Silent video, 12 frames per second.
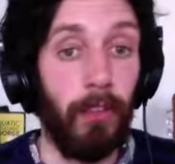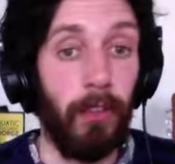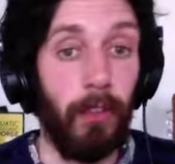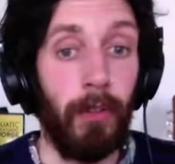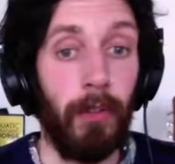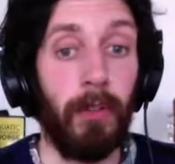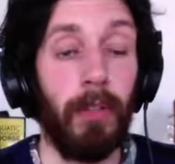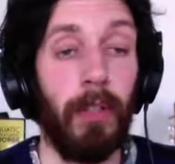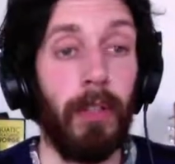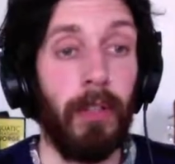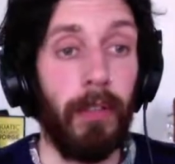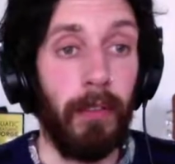2,
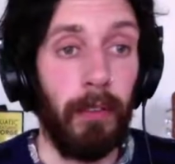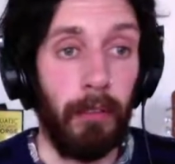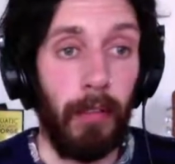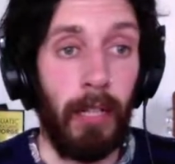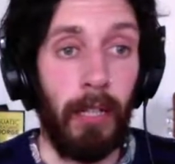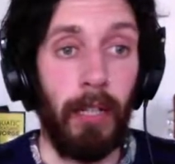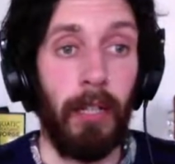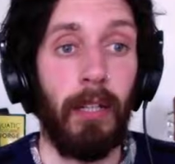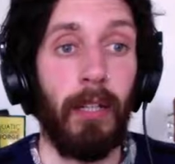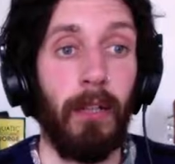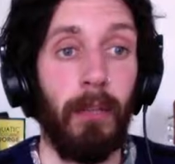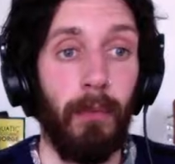3,
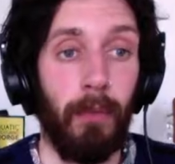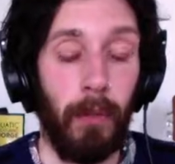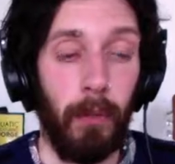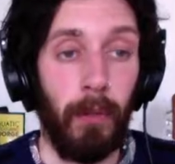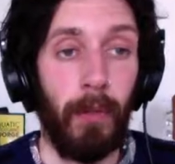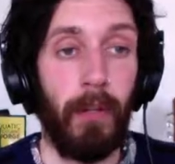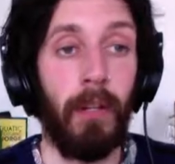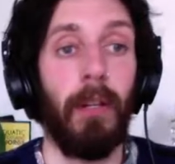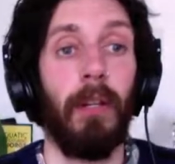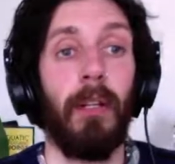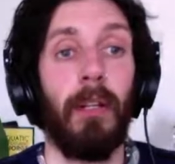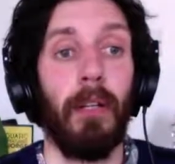4.
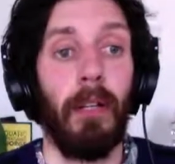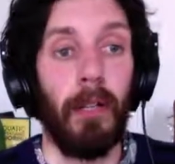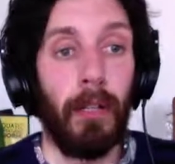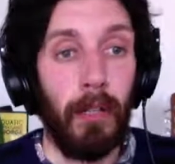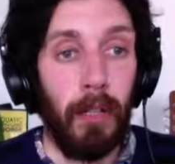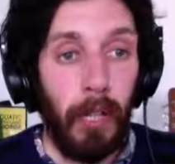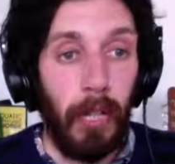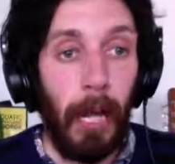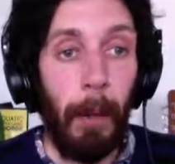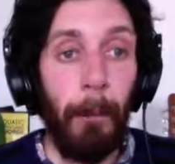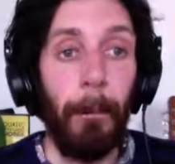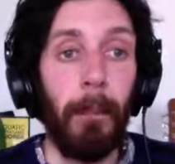
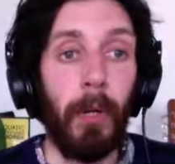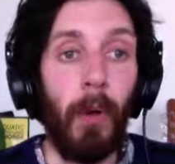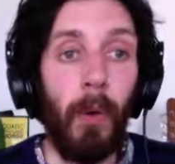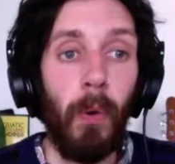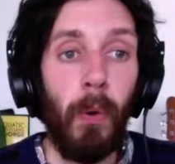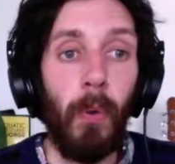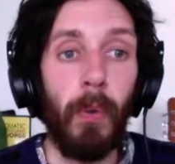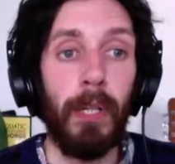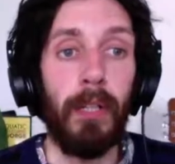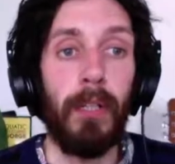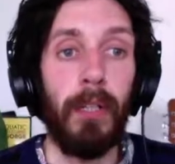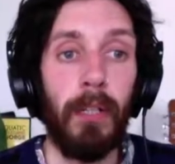I'm
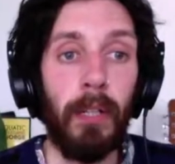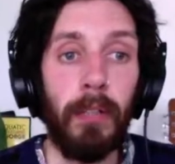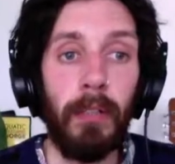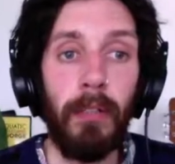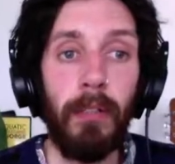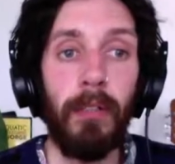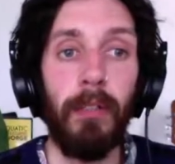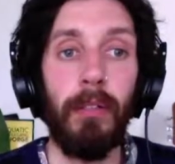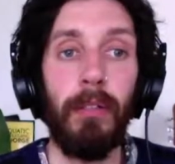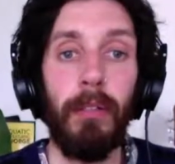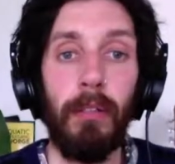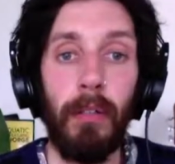going
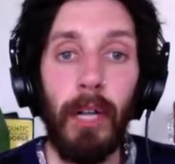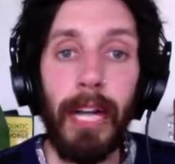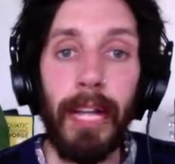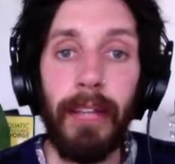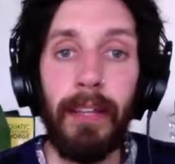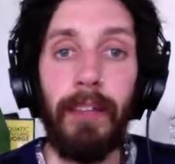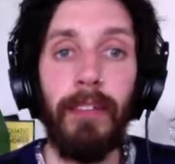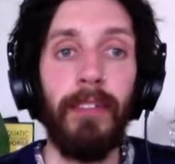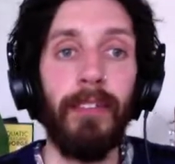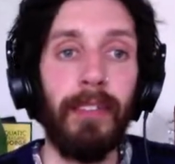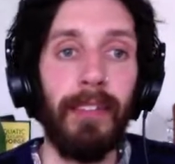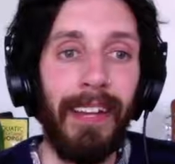under and
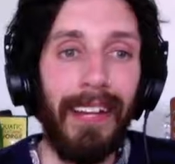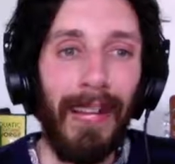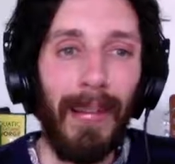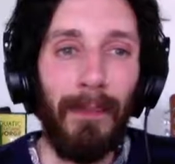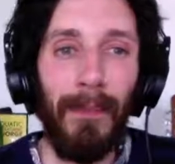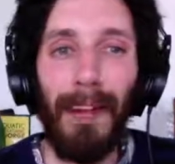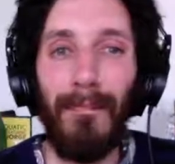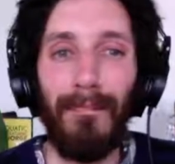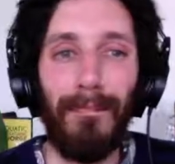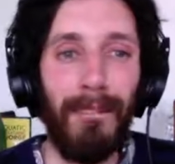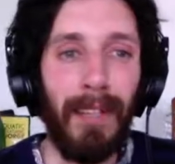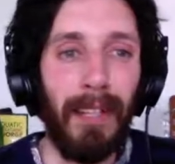this time
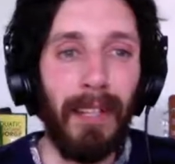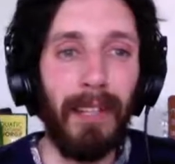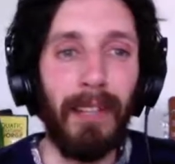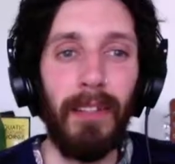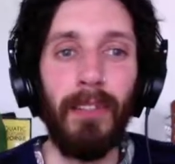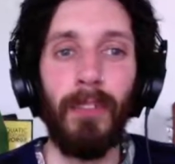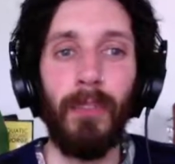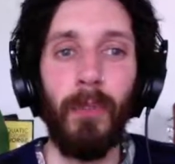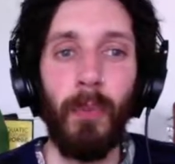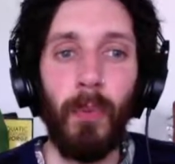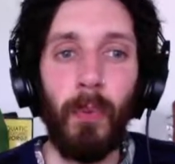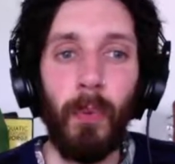I fear there's
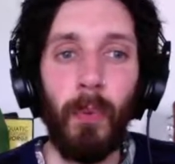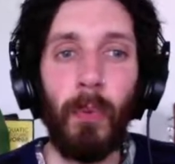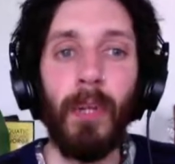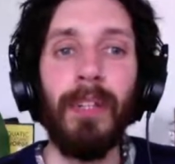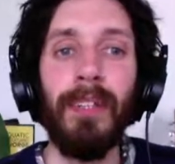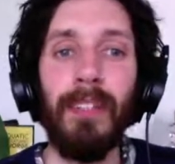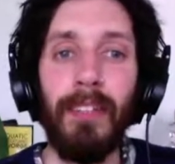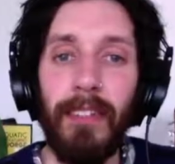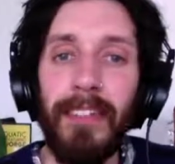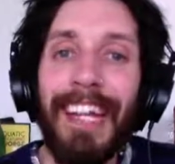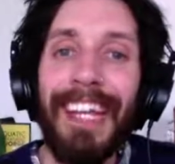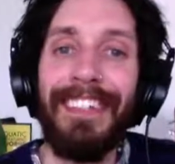no one
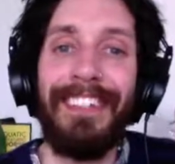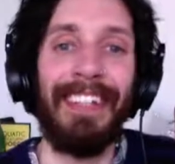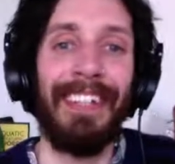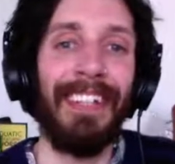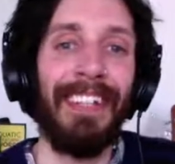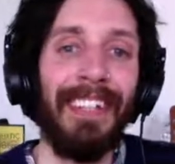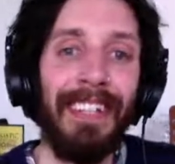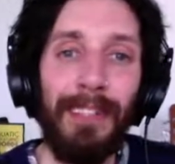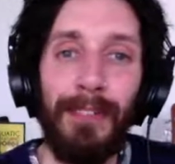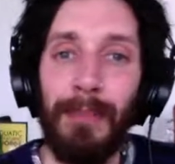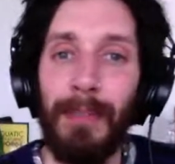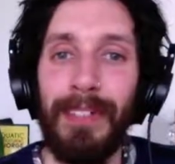to save
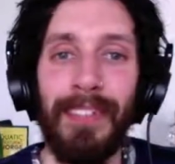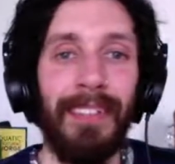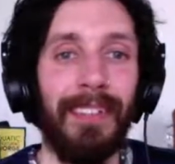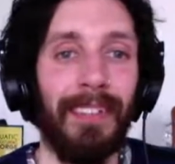me.